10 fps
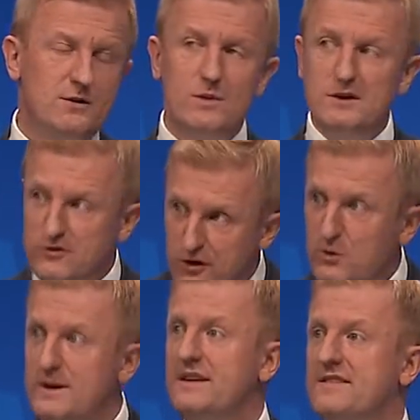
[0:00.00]
We
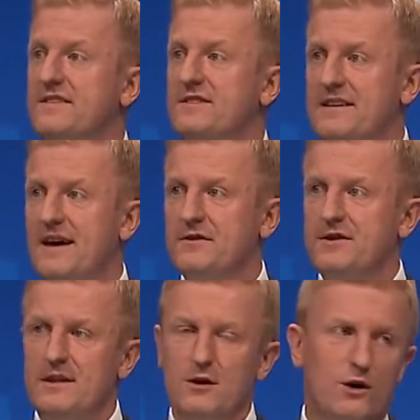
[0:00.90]
do need to set out
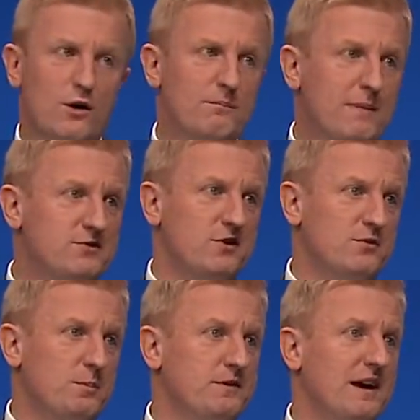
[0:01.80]
in law measures
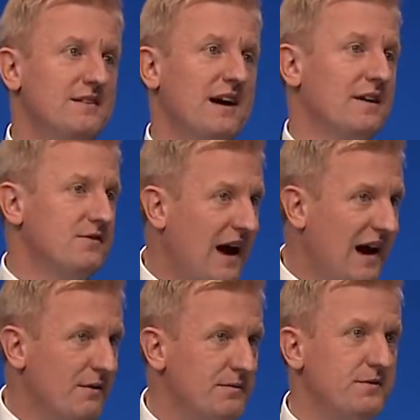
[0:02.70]
to protect our
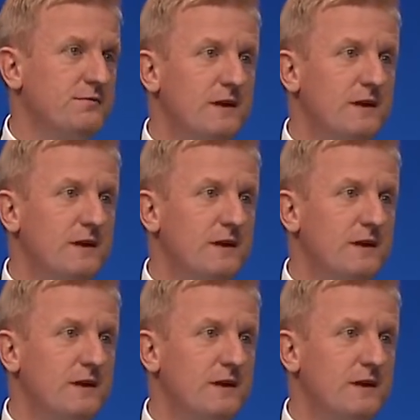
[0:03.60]
towns,